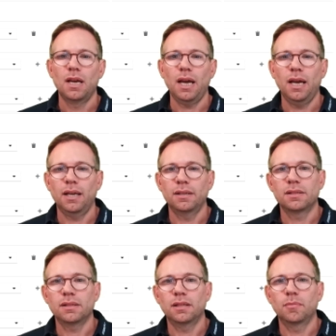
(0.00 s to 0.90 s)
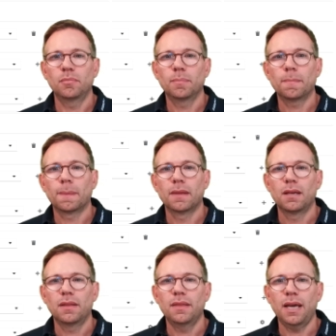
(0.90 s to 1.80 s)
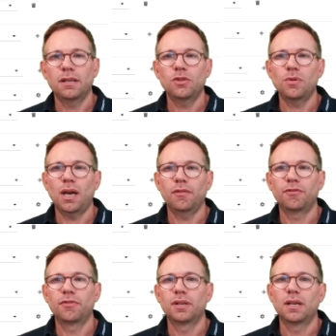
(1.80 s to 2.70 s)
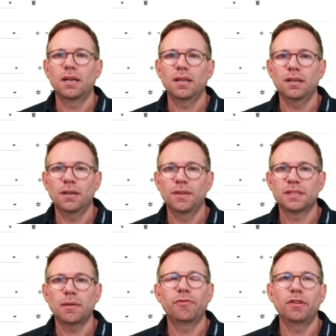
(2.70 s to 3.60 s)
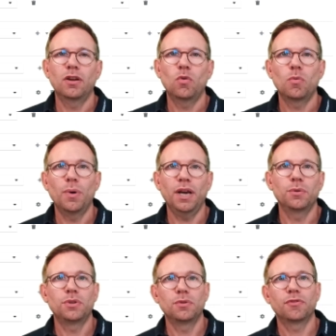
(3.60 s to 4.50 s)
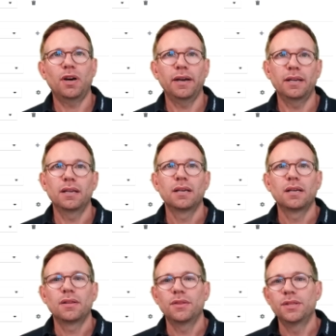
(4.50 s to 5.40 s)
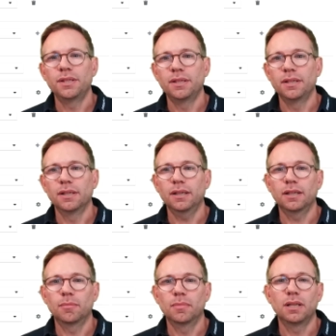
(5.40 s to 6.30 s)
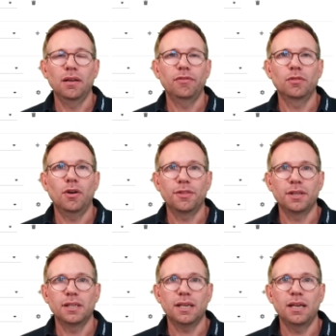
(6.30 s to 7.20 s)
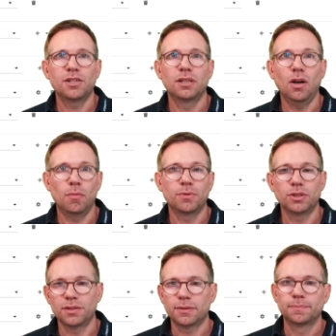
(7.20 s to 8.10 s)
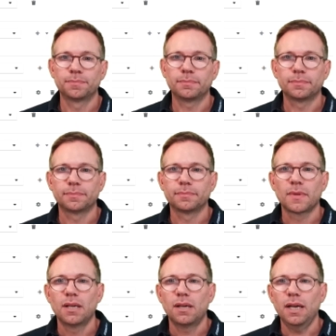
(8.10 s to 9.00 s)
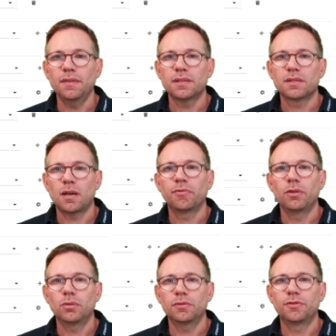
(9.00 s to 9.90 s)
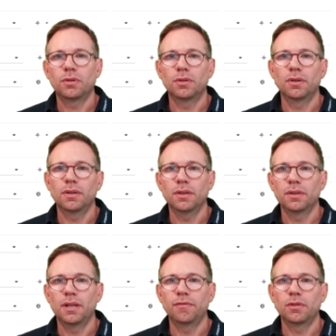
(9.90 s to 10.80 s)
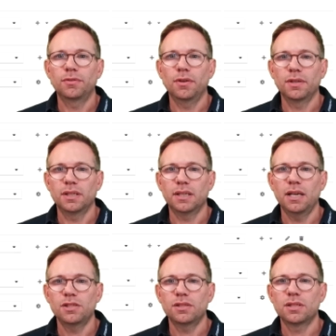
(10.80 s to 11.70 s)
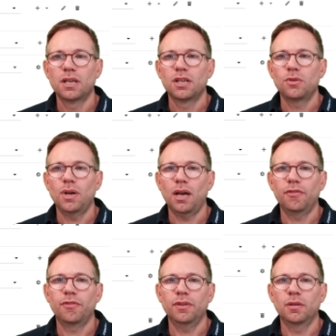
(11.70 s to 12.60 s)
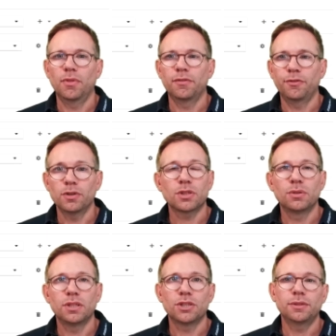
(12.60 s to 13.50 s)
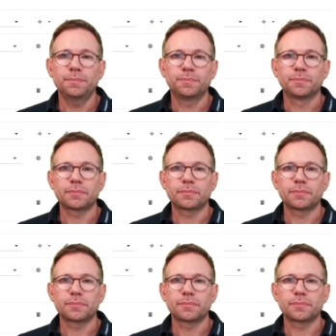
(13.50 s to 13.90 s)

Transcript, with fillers: And then you have the subflow where we define the level of authentication options. In the subflow for level of authentications, you have the first condition